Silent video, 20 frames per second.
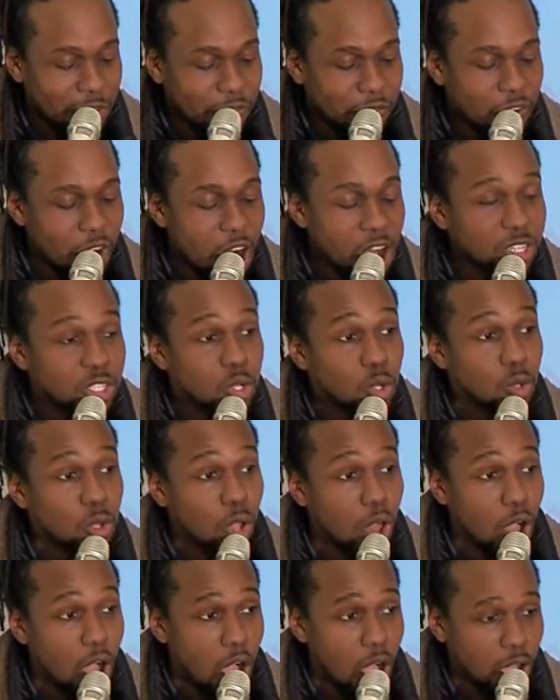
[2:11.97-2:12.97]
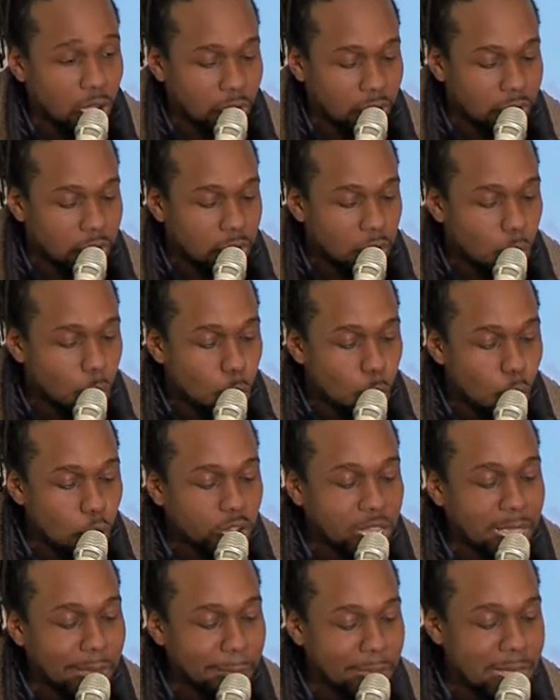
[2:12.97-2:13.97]
Far too long,
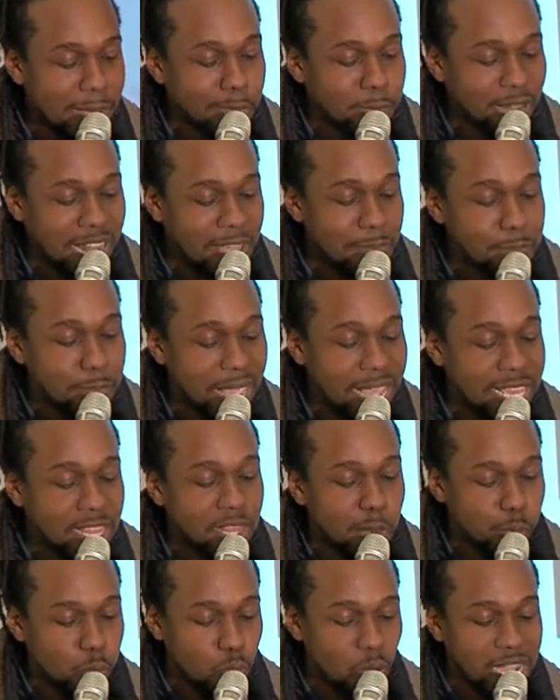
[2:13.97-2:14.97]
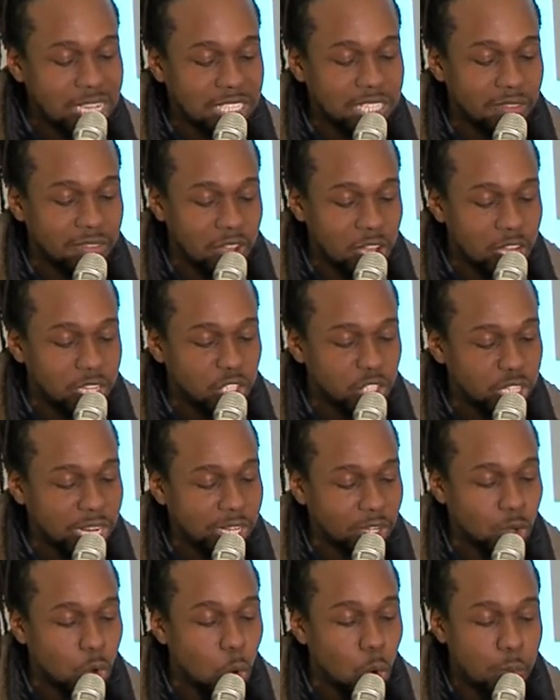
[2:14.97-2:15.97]
working people have paid the price of
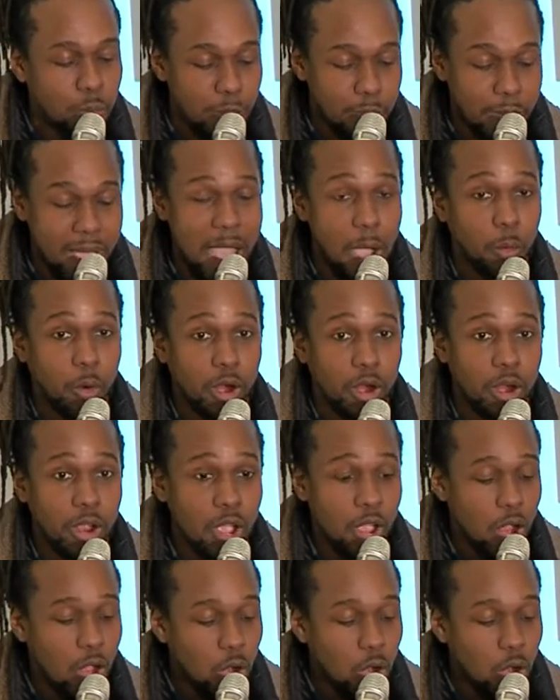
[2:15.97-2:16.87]
unchecked corporate power.